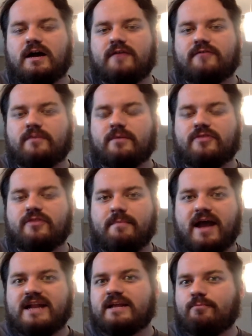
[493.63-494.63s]
from a
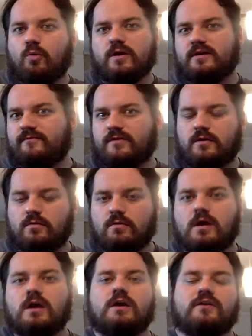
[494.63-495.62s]
thematic point of view.
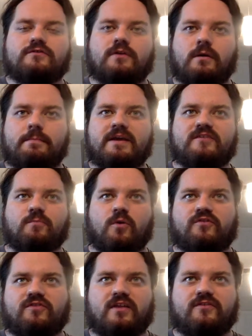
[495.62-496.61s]
So it makes
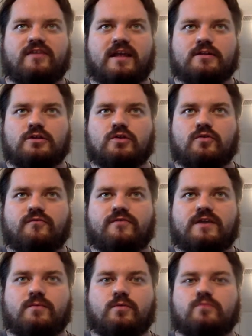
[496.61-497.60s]
more sense that
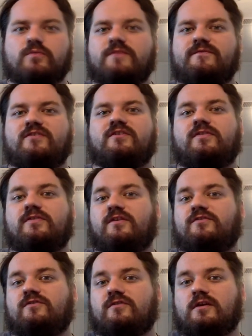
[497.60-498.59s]
Luffy would revisit
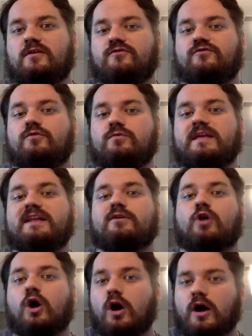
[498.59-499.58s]
this issue
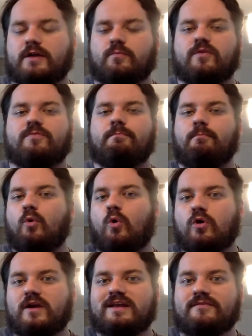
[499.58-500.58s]
later on with
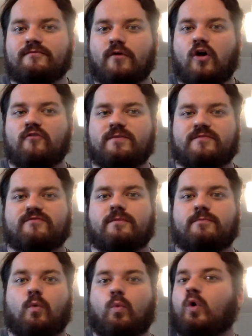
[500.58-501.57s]
more involvement
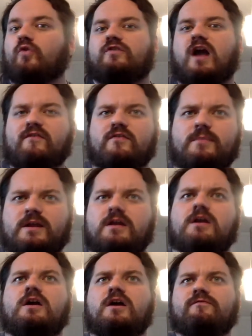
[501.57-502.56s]
from the world government,
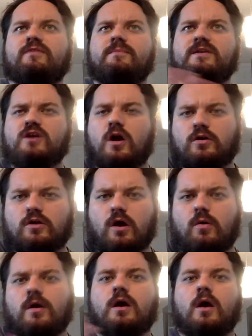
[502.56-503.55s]
from the
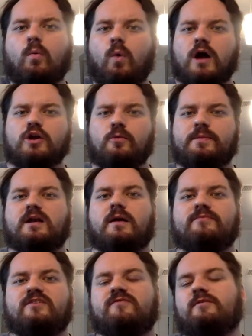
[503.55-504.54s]
Yonko. Wano
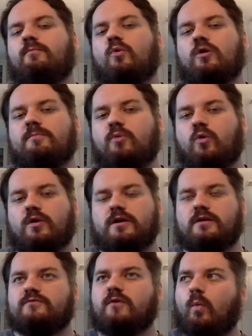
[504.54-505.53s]
becomes even more
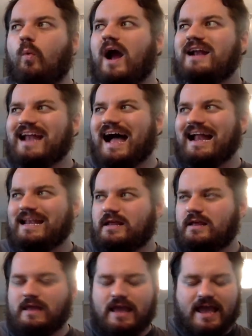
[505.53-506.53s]
important. So why not
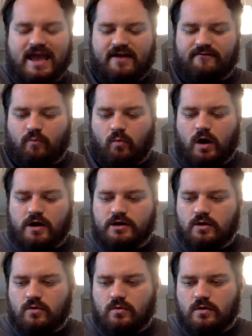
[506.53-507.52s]
have
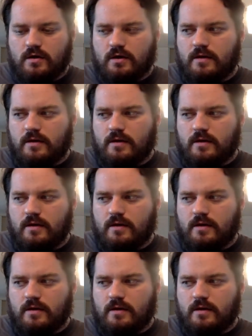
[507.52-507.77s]
Wano